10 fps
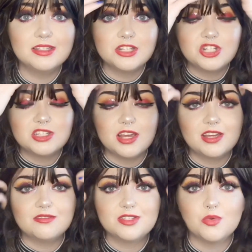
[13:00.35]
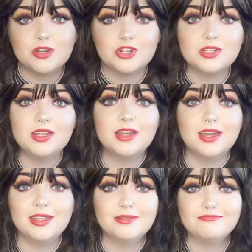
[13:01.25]
It's just like so interesting
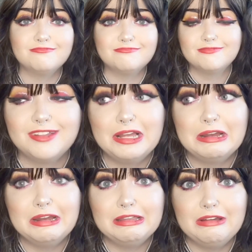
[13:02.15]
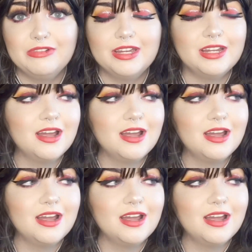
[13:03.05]
and I love it.